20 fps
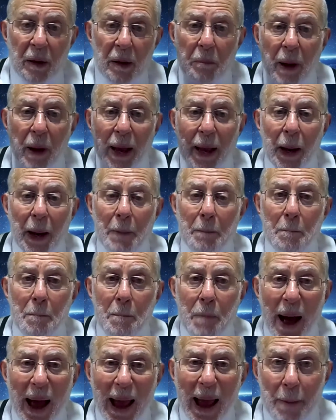By
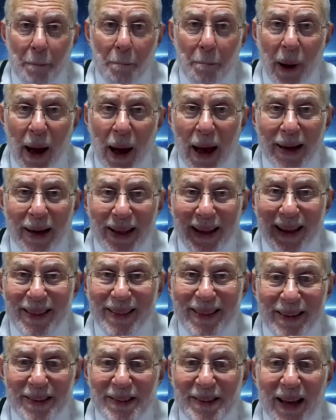embodying
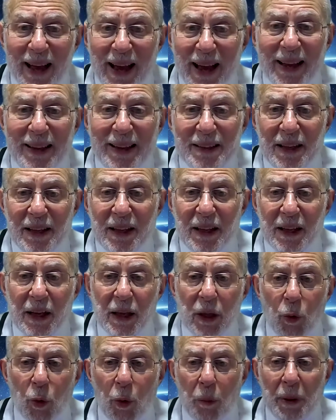this idea,
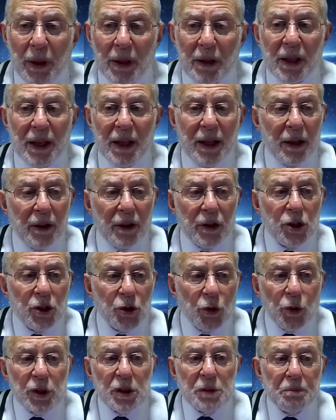he will be leading the
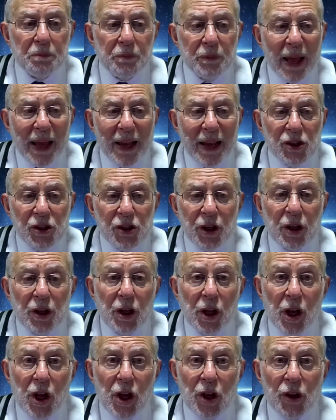Jewish nation